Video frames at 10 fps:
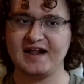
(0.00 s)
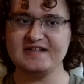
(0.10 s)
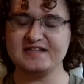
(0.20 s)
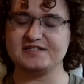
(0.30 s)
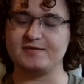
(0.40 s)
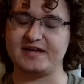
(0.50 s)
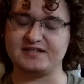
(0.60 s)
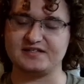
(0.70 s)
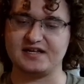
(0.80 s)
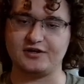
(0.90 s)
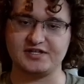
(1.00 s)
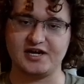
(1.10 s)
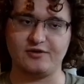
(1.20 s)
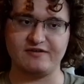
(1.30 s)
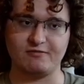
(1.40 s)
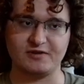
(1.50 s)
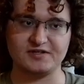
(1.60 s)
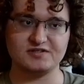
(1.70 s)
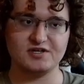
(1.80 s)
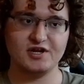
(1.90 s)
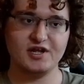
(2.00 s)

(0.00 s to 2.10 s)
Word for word: think that's the biggest thing I'll take away from this,